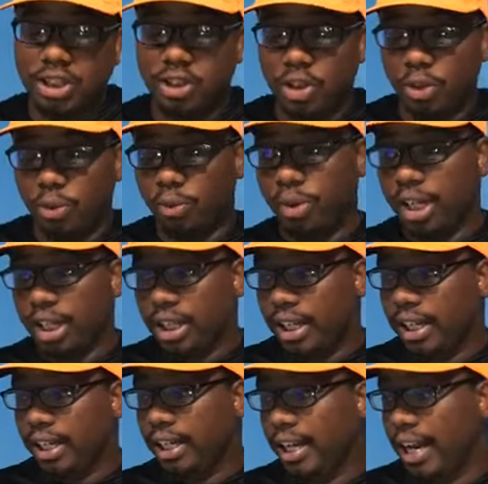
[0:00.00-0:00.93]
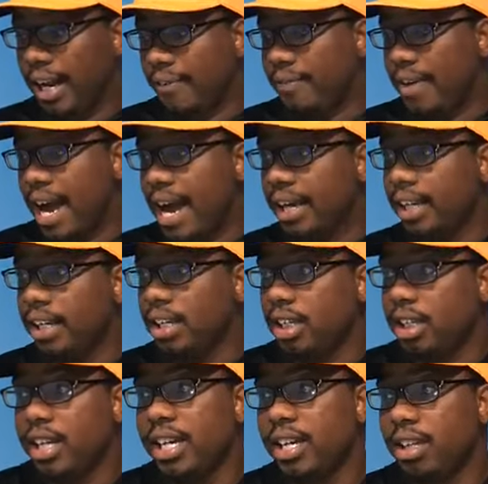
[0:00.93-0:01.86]
So really, if I
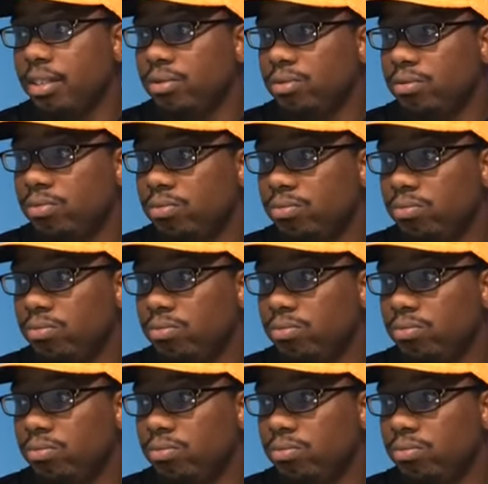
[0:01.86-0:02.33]
can get